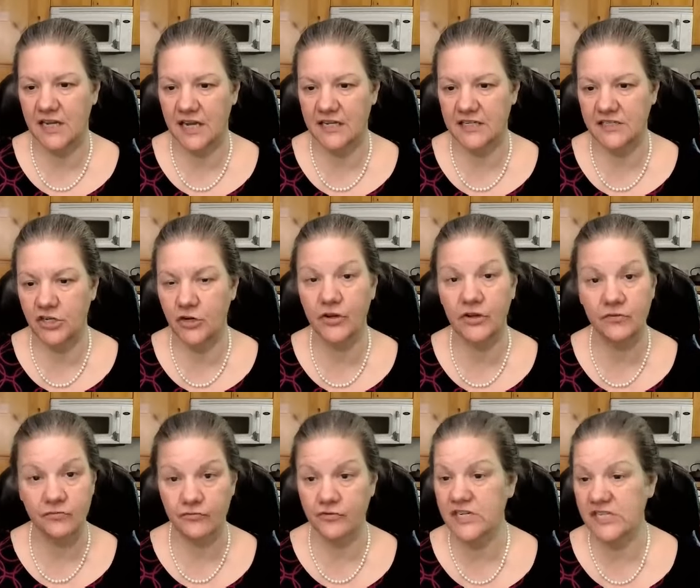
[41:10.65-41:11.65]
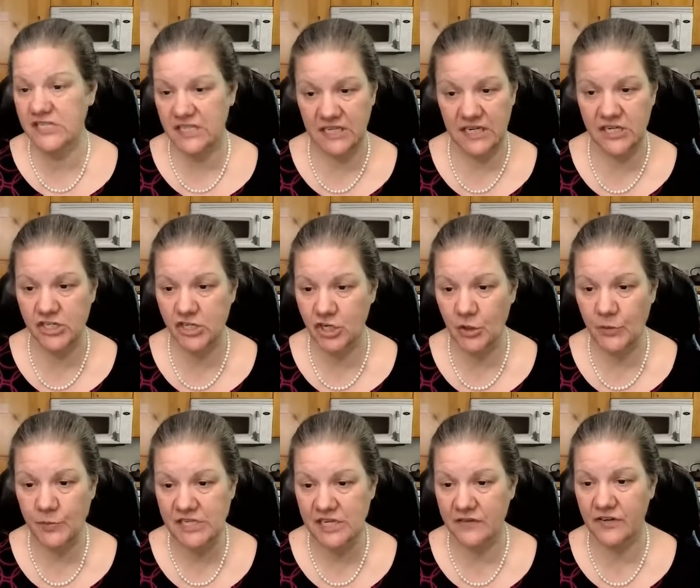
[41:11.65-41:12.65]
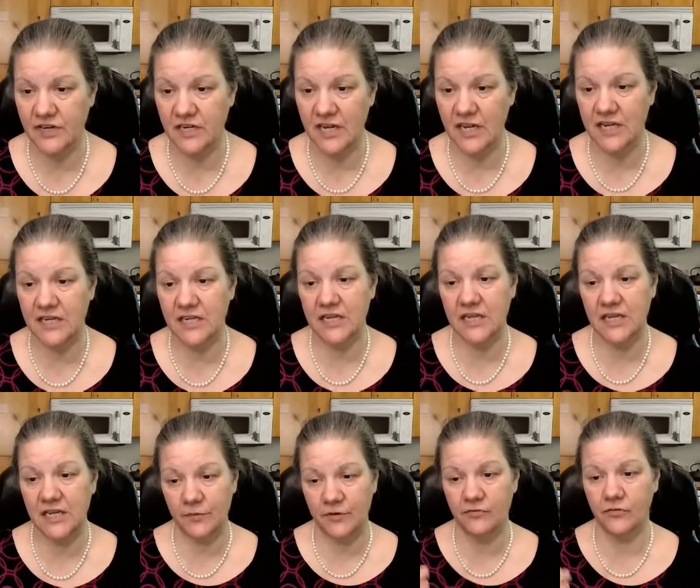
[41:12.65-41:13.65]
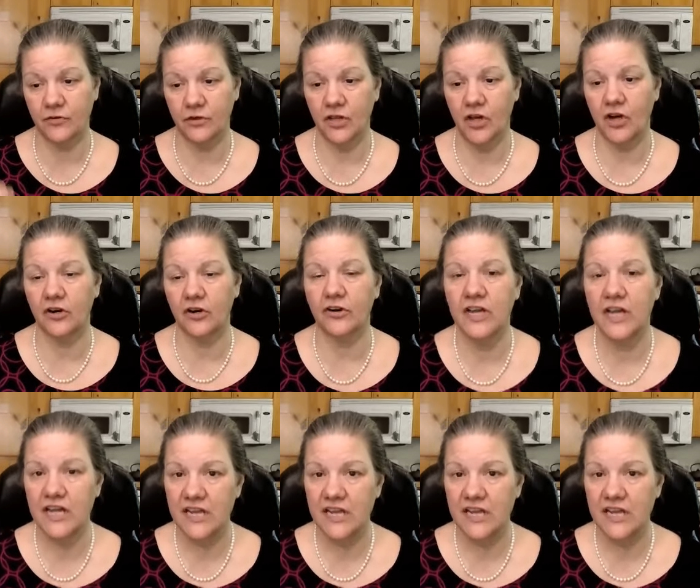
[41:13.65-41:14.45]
And you can freeze it in ice cubes even and keep it for longer.